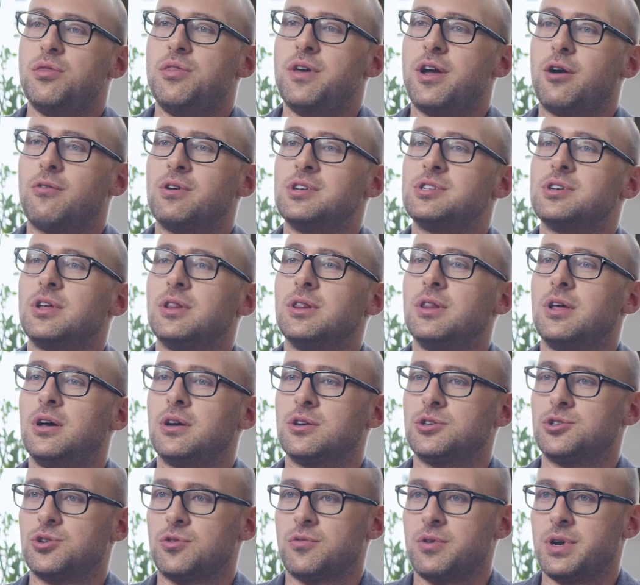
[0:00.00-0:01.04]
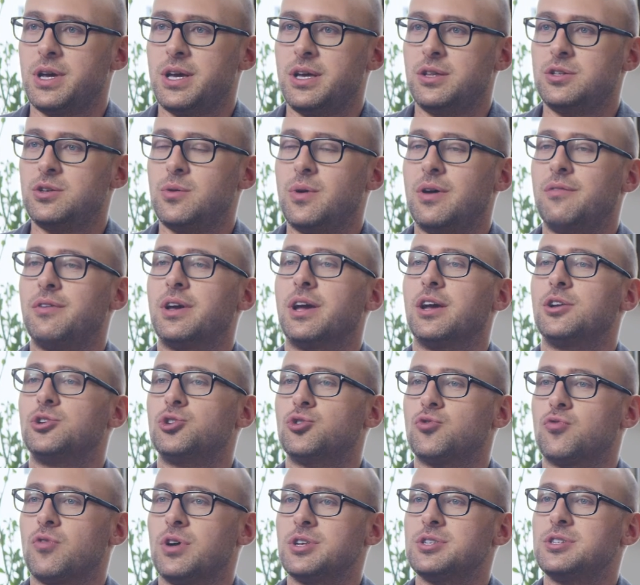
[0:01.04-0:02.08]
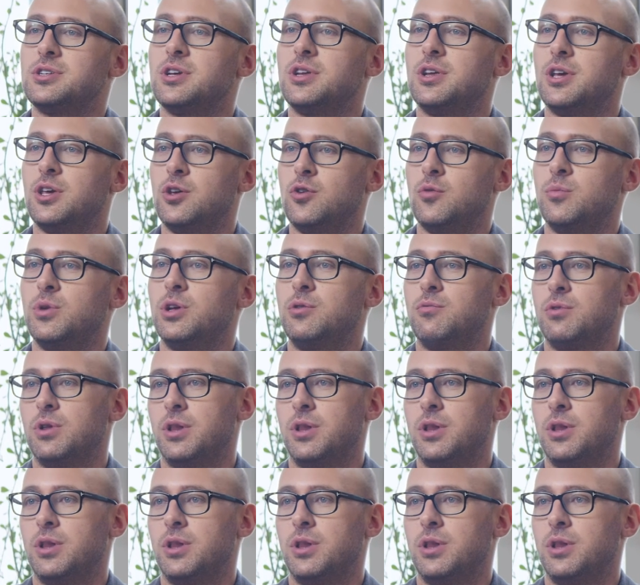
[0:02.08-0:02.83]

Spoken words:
there is a luxury to having a trusted human